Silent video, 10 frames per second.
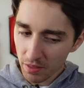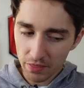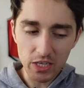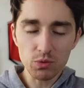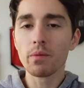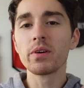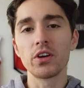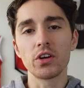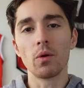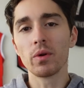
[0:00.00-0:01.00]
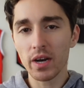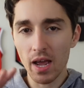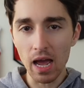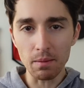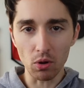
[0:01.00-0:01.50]
That's where we're going to go. We're going to
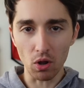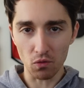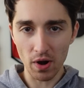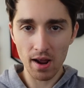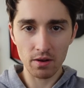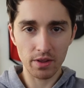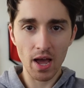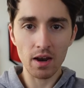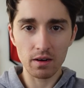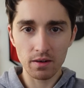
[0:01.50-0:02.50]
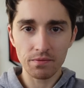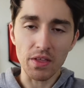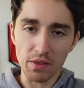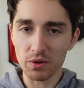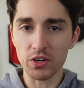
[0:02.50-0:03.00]
handball around that,
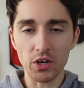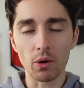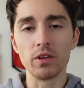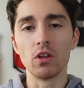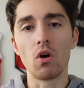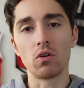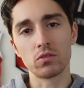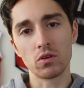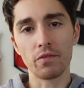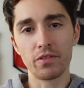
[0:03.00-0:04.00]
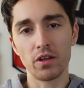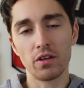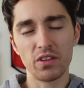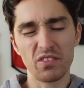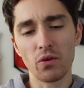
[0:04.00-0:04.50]
and then we're going to go in long off
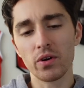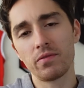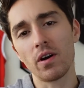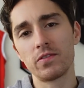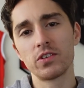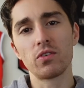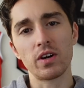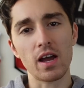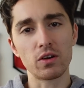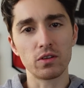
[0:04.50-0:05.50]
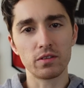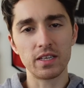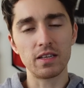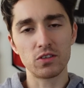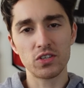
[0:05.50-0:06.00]
the 45-degree angle
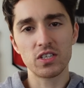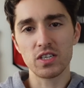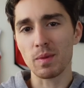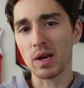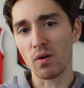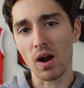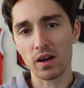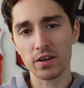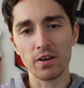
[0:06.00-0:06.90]
near the 60-metre arc,